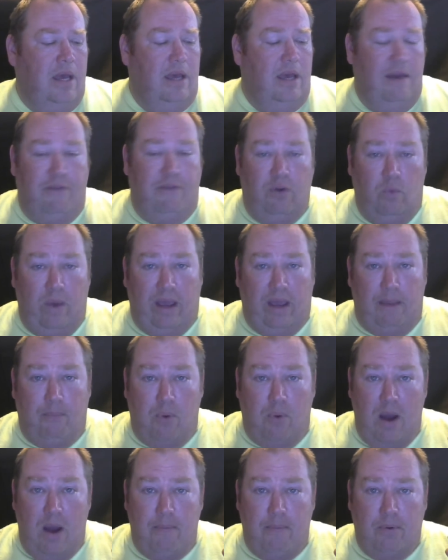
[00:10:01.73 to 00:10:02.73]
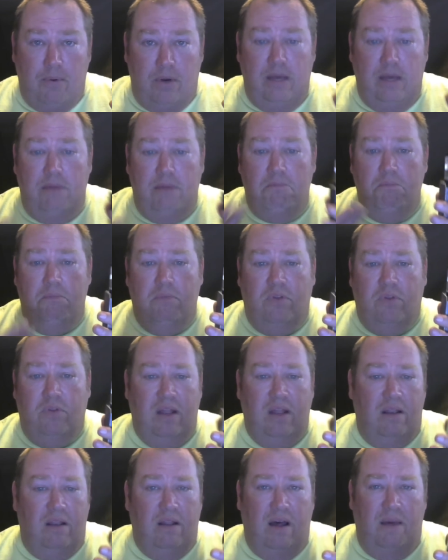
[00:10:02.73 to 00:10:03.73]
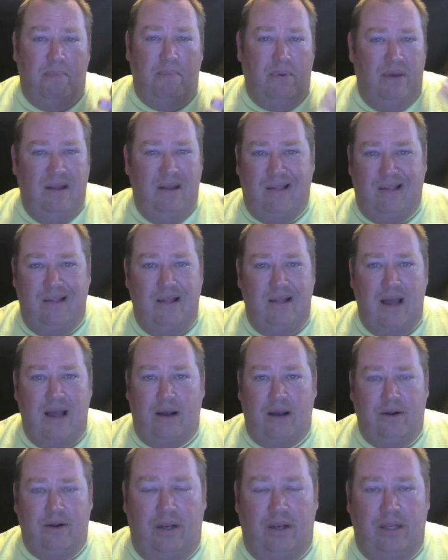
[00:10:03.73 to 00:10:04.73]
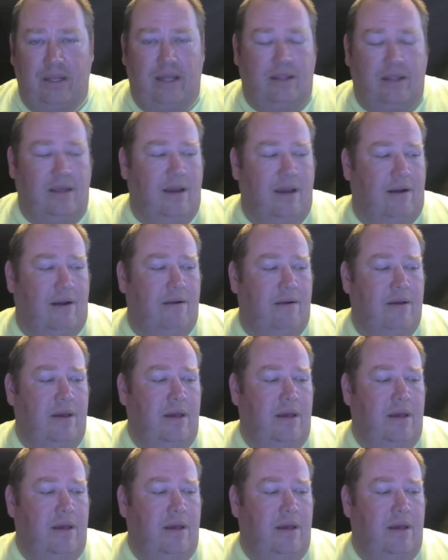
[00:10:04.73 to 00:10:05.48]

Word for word: If you wick it properly, sitting up, it's not leak there.